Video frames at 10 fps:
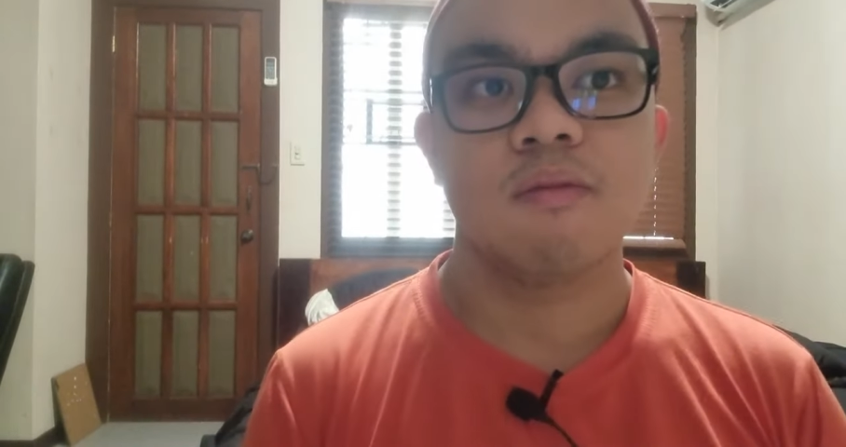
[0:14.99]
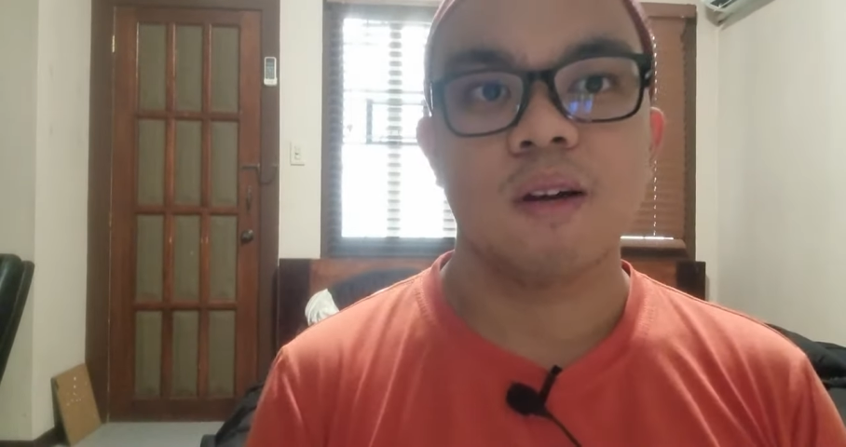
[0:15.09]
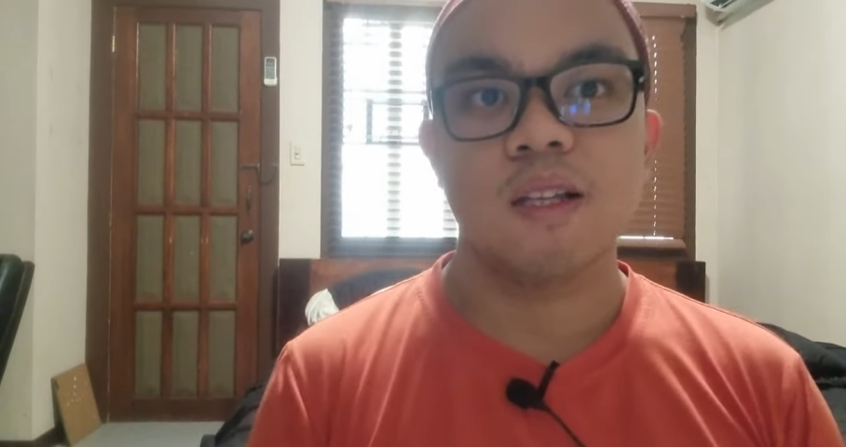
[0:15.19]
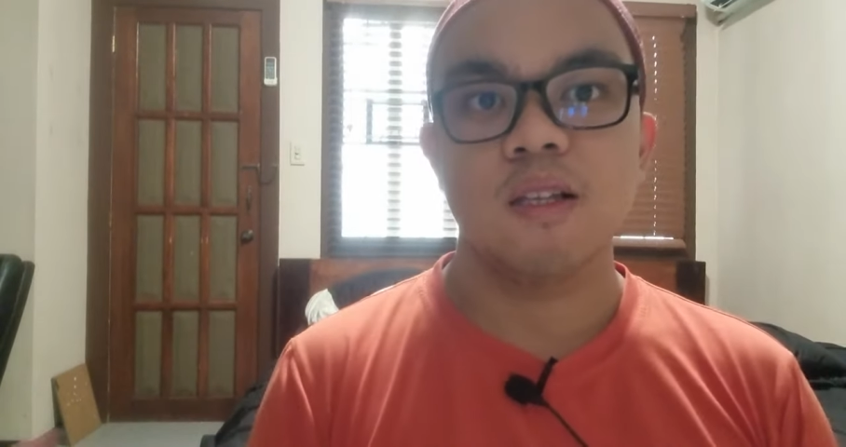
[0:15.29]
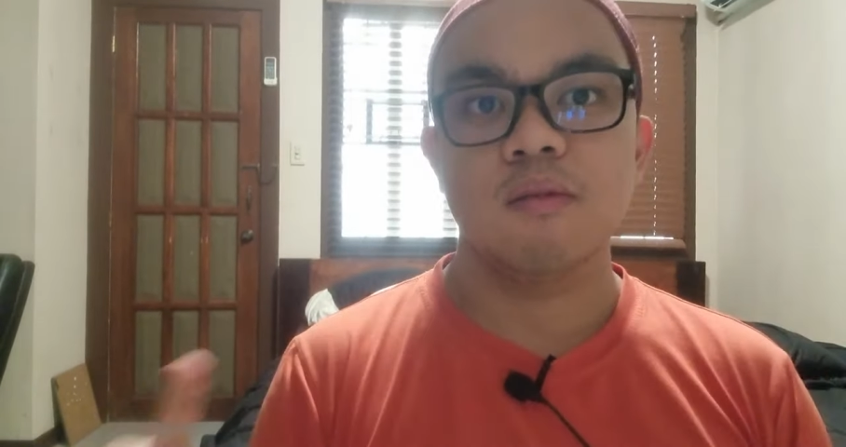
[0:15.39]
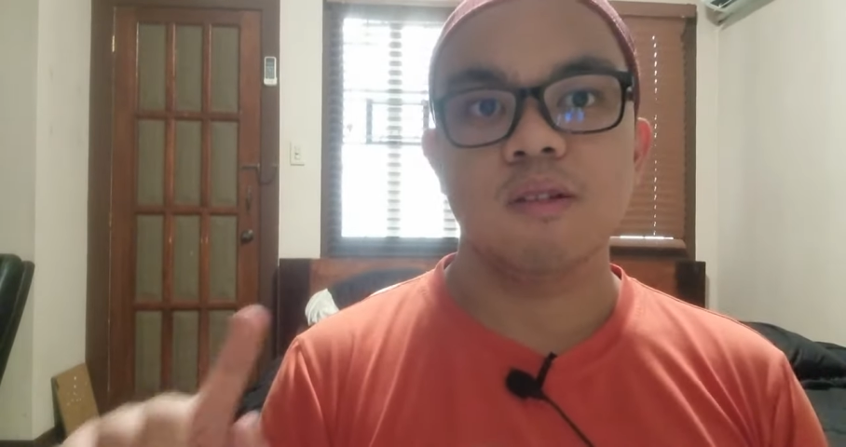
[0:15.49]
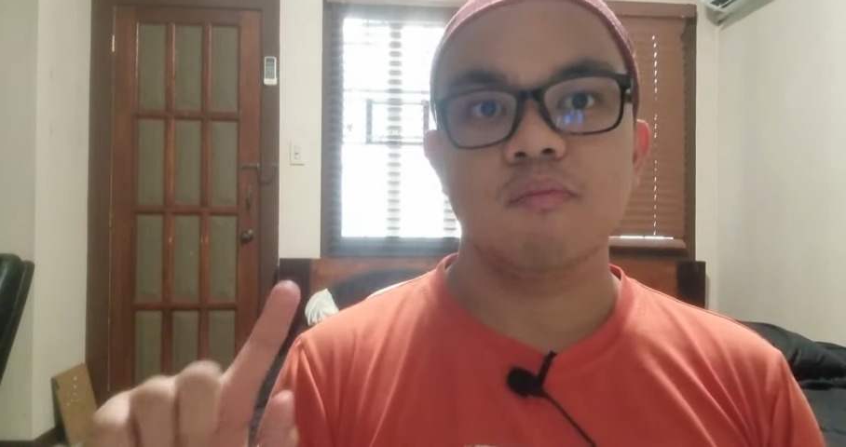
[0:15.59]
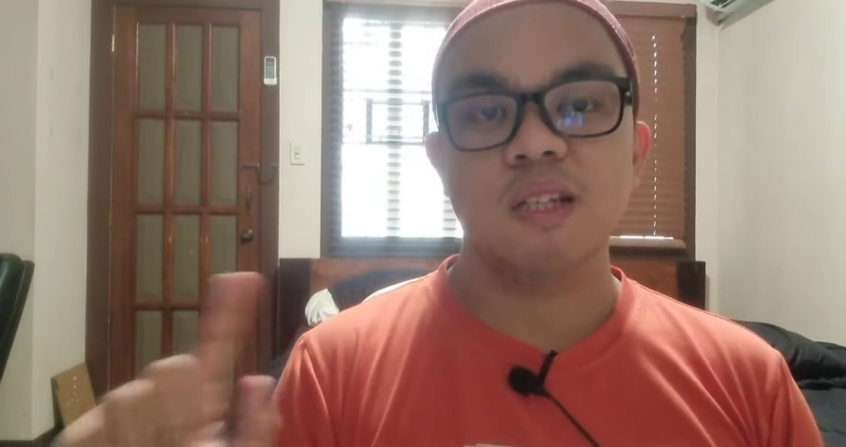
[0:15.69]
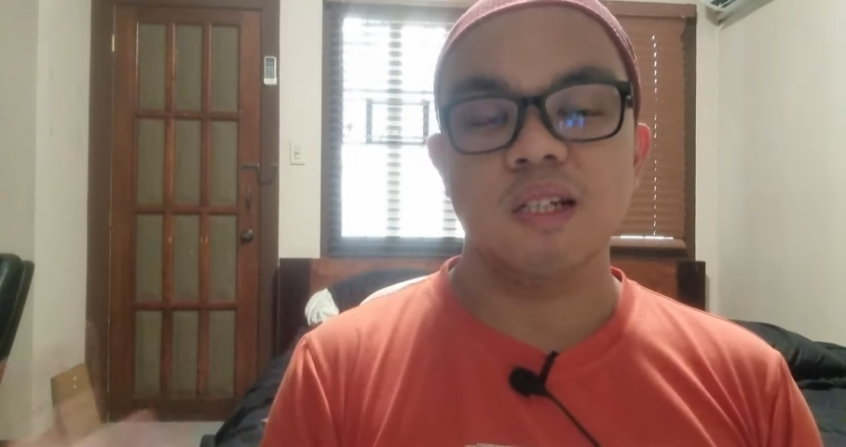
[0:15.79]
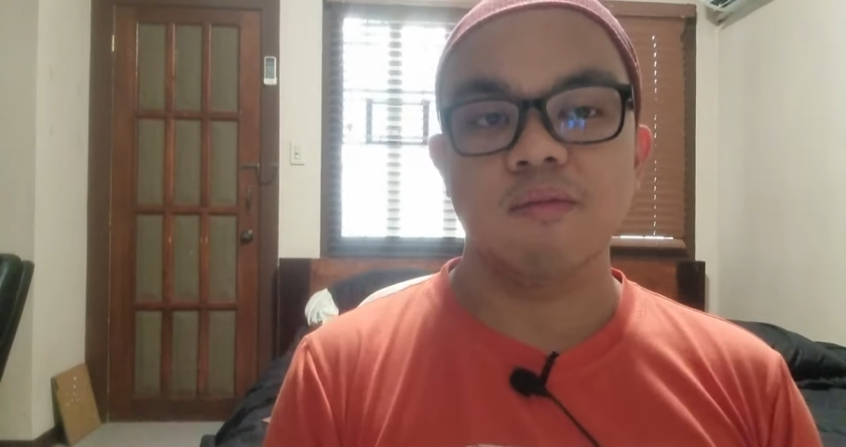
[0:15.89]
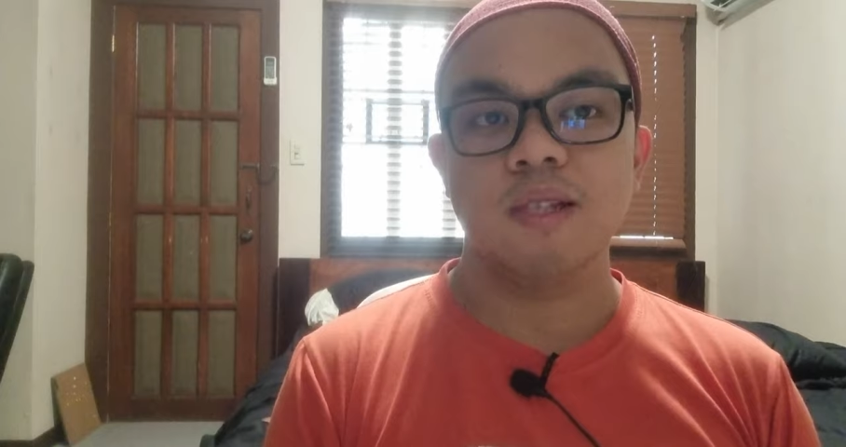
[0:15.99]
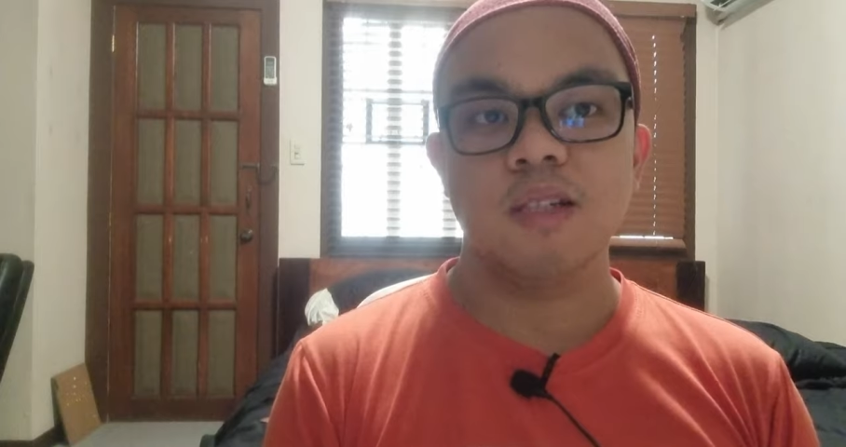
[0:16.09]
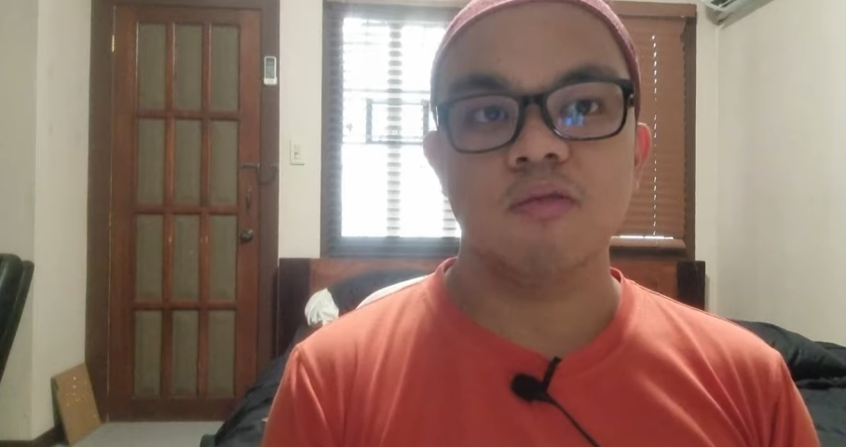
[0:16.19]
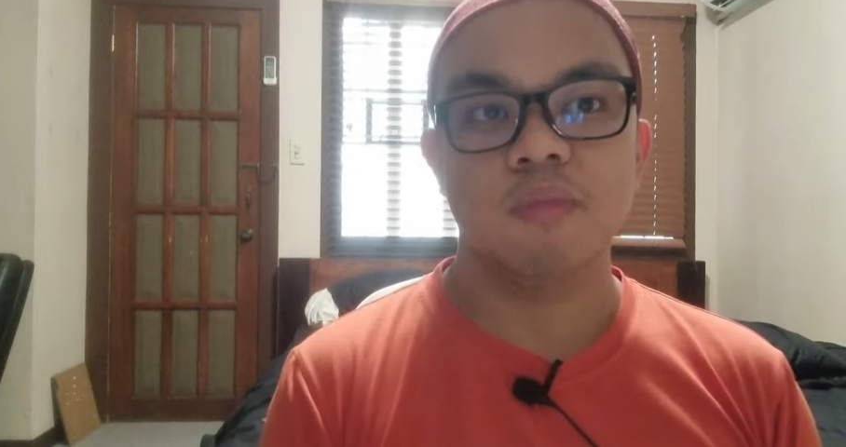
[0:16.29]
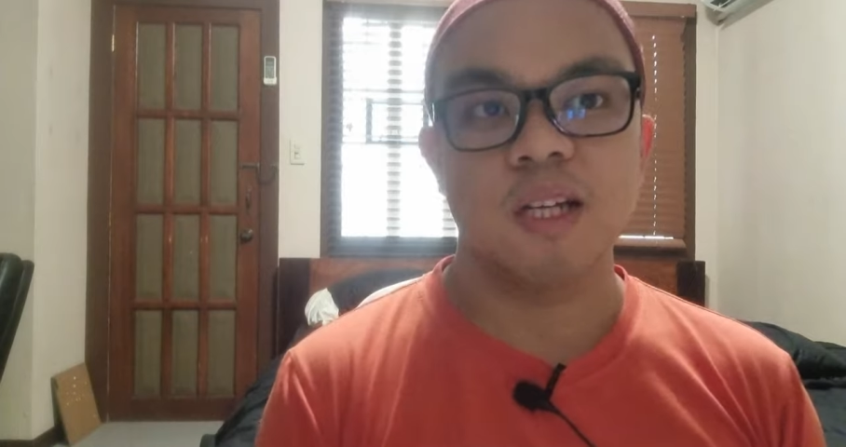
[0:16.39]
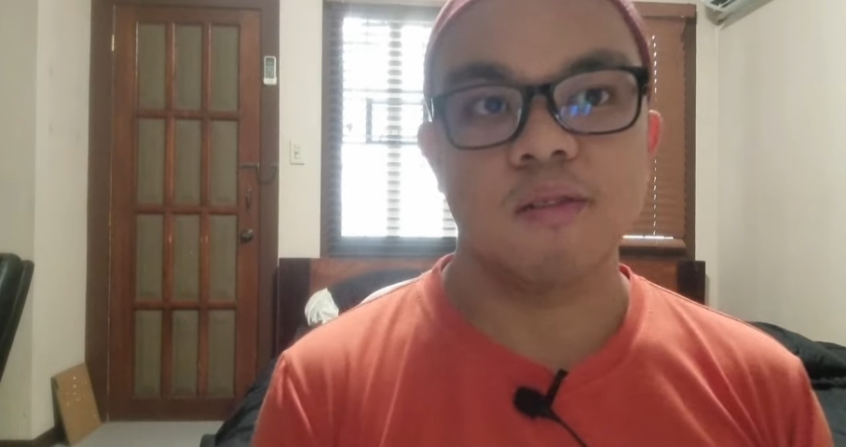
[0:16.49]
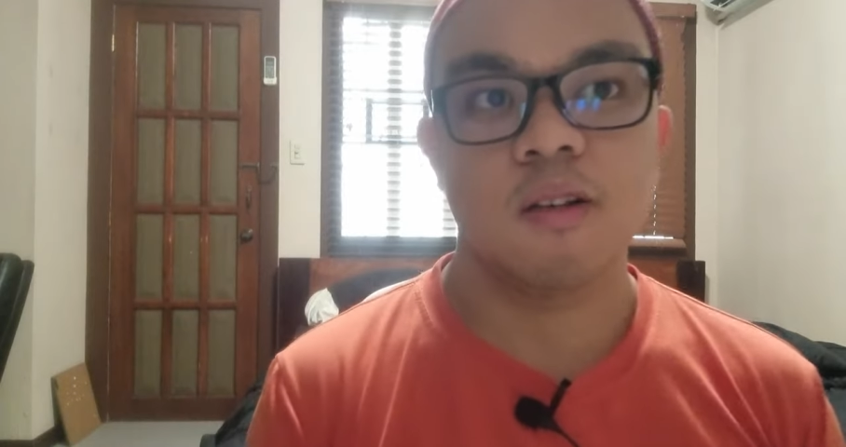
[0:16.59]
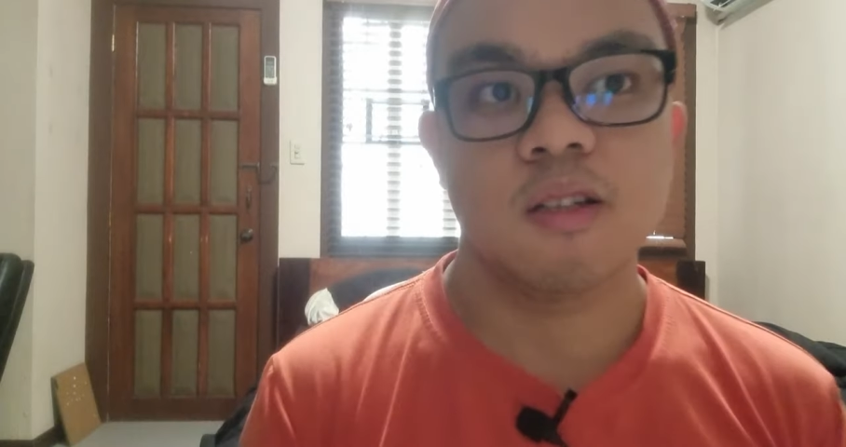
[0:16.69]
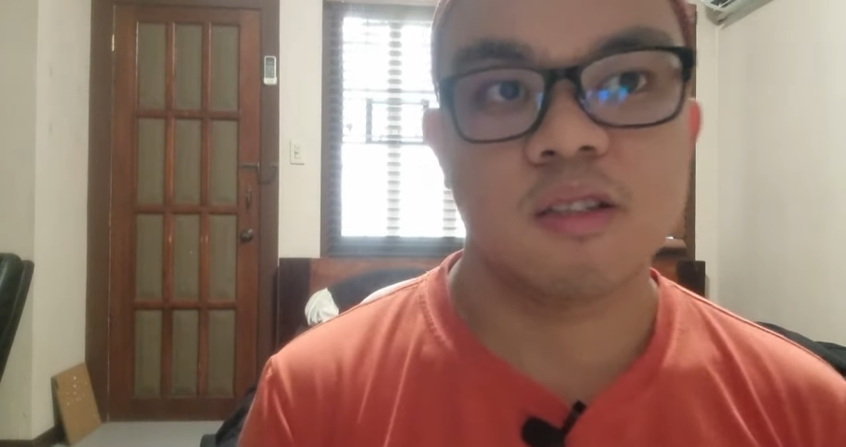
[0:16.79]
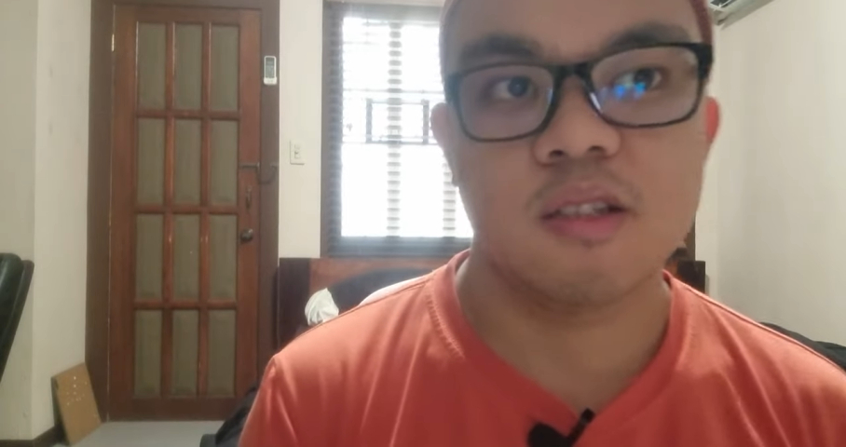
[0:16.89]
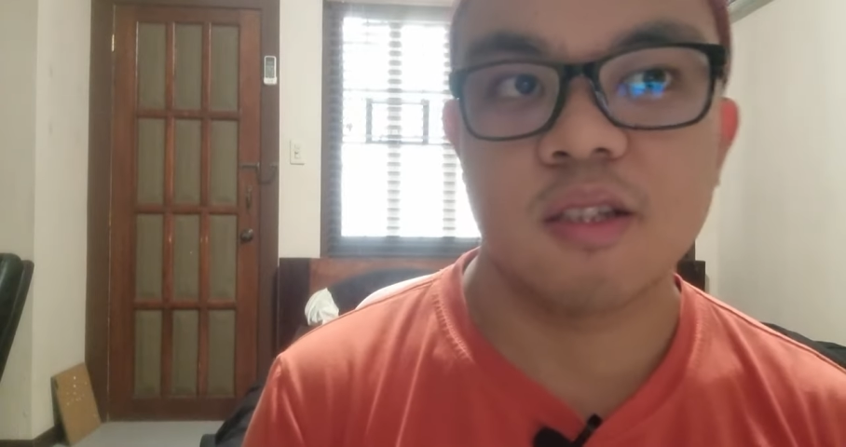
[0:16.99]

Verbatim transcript: finally be giving you my thoughts